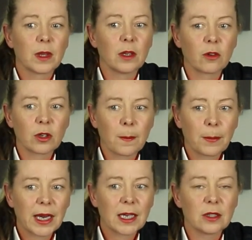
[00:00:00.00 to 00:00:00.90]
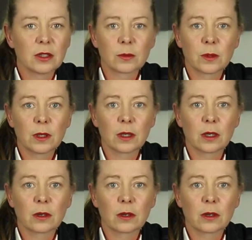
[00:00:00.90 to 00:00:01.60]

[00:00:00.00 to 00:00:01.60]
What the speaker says: You've got your packages, what you can